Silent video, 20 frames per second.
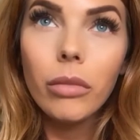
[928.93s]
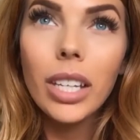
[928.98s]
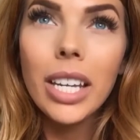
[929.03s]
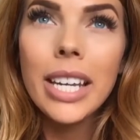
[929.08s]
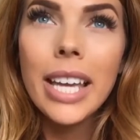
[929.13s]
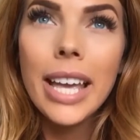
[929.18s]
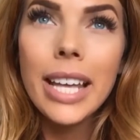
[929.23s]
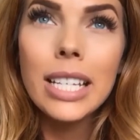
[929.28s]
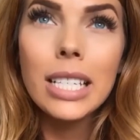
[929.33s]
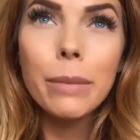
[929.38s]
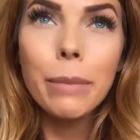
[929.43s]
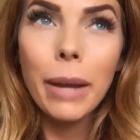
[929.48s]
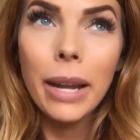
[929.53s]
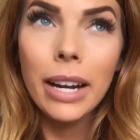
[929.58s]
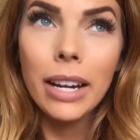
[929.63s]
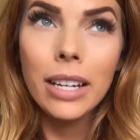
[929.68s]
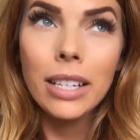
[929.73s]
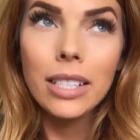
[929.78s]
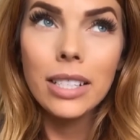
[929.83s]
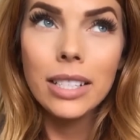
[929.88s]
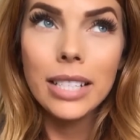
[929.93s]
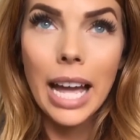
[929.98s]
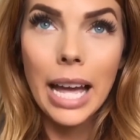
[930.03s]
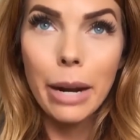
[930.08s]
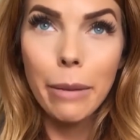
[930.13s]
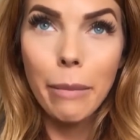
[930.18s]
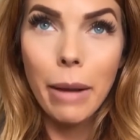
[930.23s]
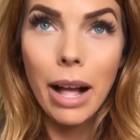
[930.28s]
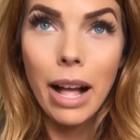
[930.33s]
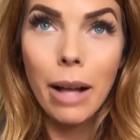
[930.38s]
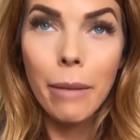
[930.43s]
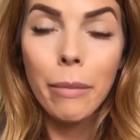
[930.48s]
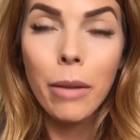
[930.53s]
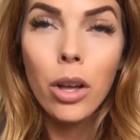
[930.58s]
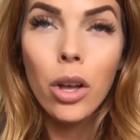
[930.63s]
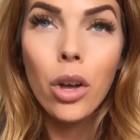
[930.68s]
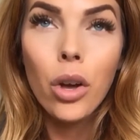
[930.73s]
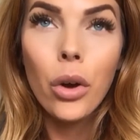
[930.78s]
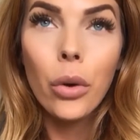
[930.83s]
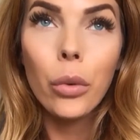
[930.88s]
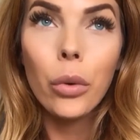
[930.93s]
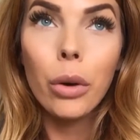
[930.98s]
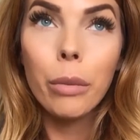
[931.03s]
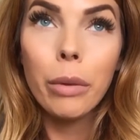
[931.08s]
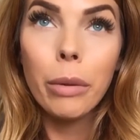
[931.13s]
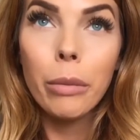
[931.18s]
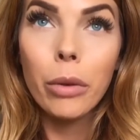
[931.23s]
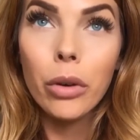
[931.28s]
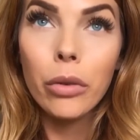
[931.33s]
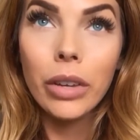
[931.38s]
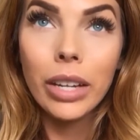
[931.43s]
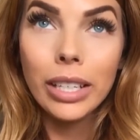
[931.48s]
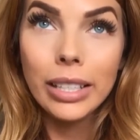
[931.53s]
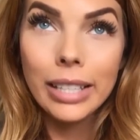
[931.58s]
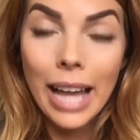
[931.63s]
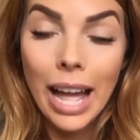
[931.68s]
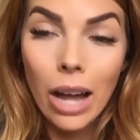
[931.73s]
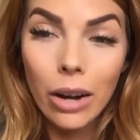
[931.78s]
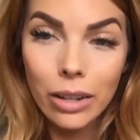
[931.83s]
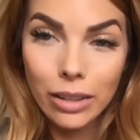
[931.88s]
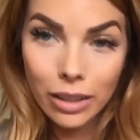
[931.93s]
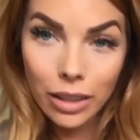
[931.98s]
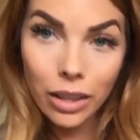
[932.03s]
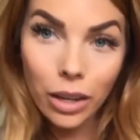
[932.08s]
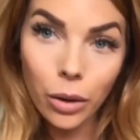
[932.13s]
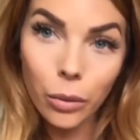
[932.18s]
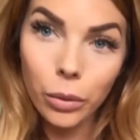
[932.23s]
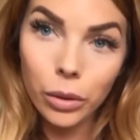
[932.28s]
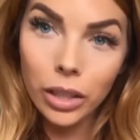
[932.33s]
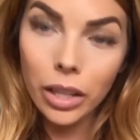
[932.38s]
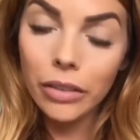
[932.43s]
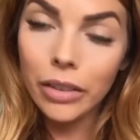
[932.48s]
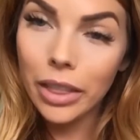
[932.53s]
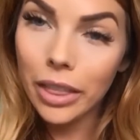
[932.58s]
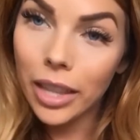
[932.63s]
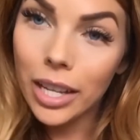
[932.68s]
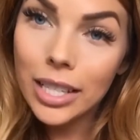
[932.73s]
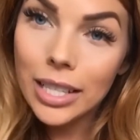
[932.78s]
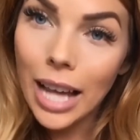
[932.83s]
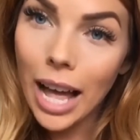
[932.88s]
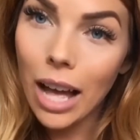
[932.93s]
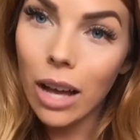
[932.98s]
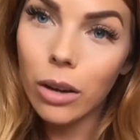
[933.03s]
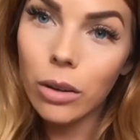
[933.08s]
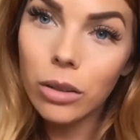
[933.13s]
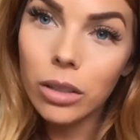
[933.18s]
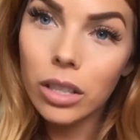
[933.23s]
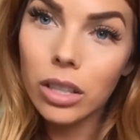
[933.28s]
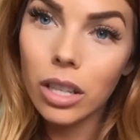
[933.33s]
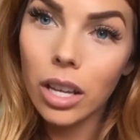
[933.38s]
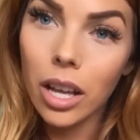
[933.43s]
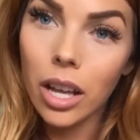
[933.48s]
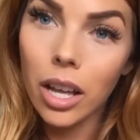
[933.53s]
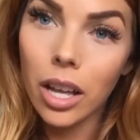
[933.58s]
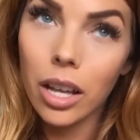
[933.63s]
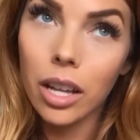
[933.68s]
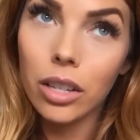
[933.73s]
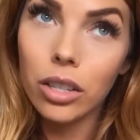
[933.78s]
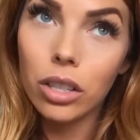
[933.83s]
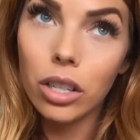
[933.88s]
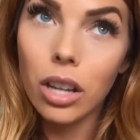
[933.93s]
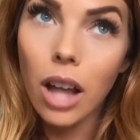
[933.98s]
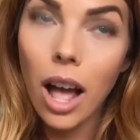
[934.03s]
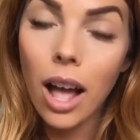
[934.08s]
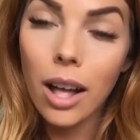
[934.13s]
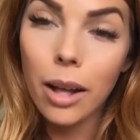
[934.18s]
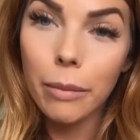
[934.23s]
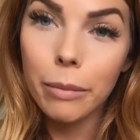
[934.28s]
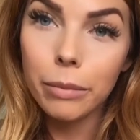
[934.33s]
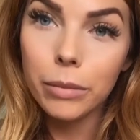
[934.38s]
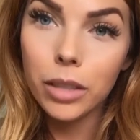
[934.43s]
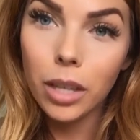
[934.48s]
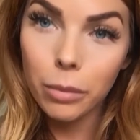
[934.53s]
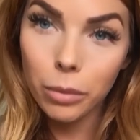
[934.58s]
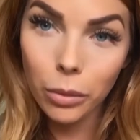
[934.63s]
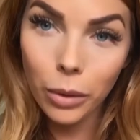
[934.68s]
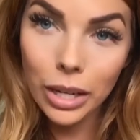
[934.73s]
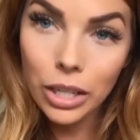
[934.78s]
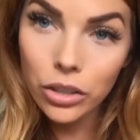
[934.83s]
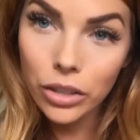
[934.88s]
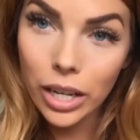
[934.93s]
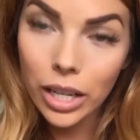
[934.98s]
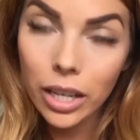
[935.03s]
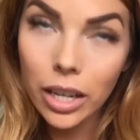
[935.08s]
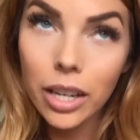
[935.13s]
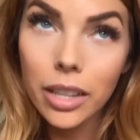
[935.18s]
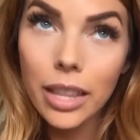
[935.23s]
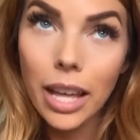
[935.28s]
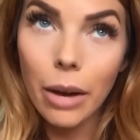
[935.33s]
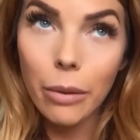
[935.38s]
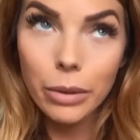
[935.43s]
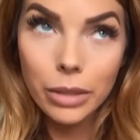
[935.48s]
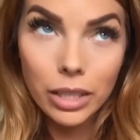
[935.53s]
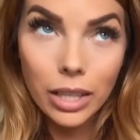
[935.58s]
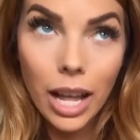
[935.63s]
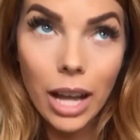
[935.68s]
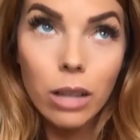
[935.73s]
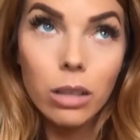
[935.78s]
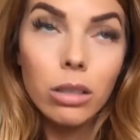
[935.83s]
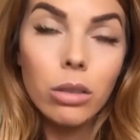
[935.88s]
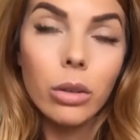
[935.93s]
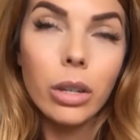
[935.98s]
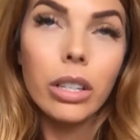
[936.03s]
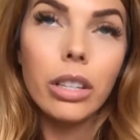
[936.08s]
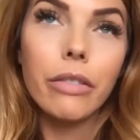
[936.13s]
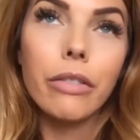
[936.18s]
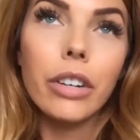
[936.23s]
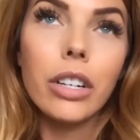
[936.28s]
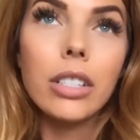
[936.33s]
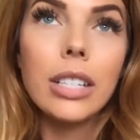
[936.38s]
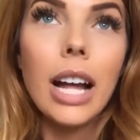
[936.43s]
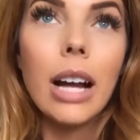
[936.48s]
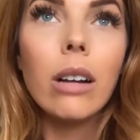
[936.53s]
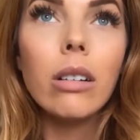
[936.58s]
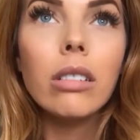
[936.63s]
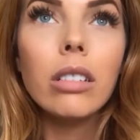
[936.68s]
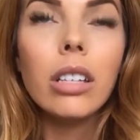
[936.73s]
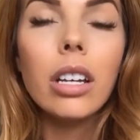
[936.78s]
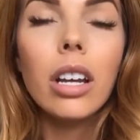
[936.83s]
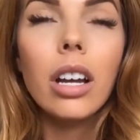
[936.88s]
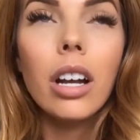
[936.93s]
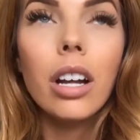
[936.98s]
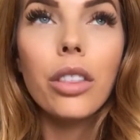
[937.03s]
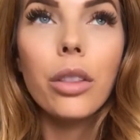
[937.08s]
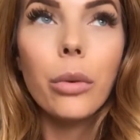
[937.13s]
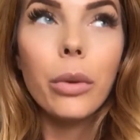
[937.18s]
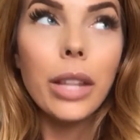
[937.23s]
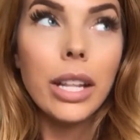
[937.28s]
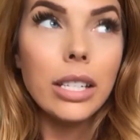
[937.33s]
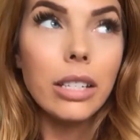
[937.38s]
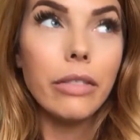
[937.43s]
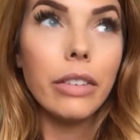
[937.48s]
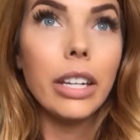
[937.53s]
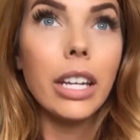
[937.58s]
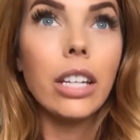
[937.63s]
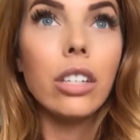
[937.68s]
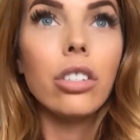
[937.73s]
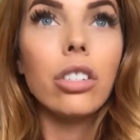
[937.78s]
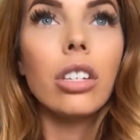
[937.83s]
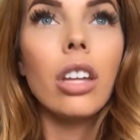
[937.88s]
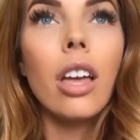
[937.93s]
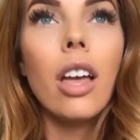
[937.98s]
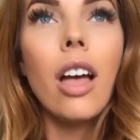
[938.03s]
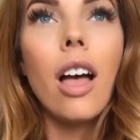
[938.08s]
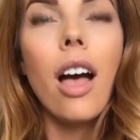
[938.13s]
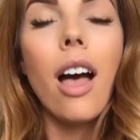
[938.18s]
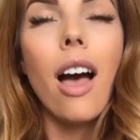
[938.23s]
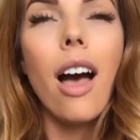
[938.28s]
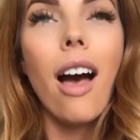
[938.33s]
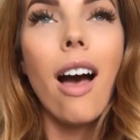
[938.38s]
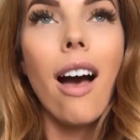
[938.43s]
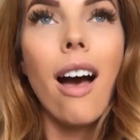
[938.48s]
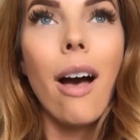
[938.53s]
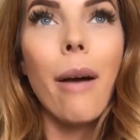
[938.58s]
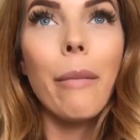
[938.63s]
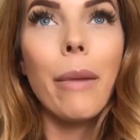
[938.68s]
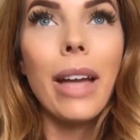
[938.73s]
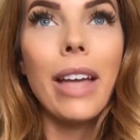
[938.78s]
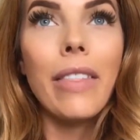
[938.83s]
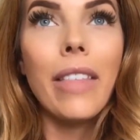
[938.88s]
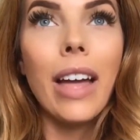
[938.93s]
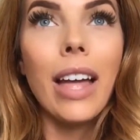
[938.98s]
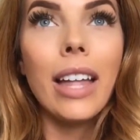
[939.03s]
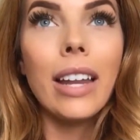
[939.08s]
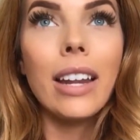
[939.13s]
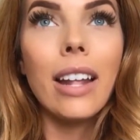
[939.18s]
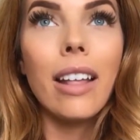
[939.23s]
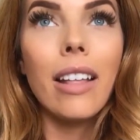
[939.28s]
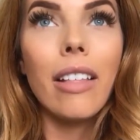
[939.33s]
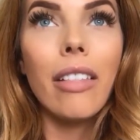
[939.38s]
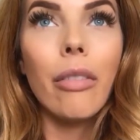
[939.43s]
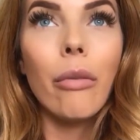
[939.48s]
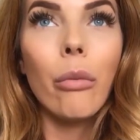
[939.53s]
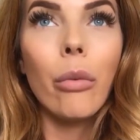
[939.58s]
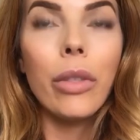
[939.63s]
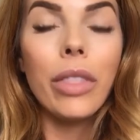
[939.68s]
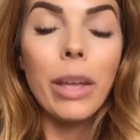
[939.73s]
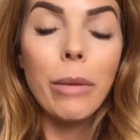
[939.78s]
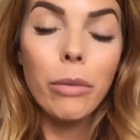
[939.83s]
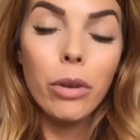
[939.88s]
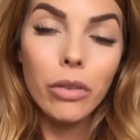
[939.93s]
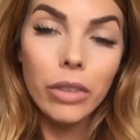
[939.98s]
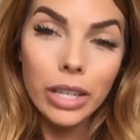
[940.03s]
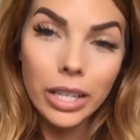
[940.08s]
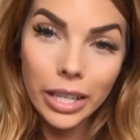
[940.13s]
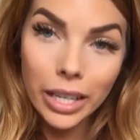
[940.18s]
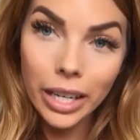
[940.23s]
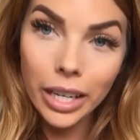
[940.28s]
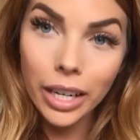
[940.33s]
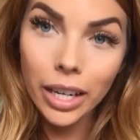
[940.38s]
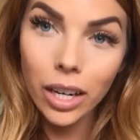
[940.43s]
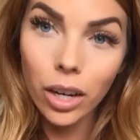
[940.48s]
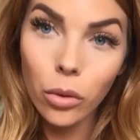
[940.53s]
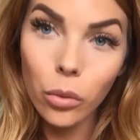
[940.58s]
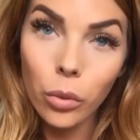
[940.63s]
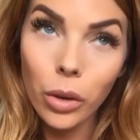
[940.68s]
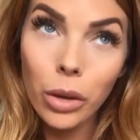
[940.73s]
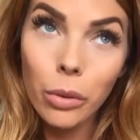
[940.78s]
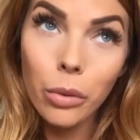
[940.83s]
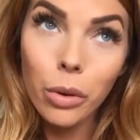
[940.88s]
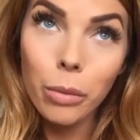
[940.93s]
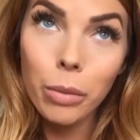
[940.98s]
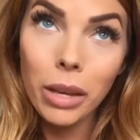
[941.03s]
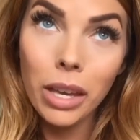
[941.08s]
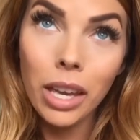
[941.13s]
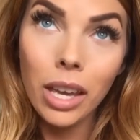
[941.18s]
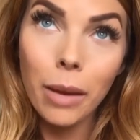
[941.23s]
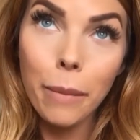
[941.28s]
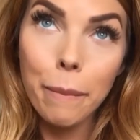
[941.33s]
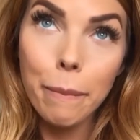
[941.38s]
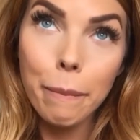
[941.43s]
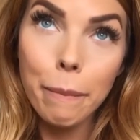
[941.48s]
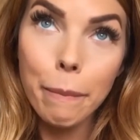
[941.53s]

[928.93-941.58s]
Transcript: His parents, dad and mom, will be moving down, and they will live in this house, the double wide trailer that was in the house tour, the first house, the one that's finished. And then when they move in here, we will be,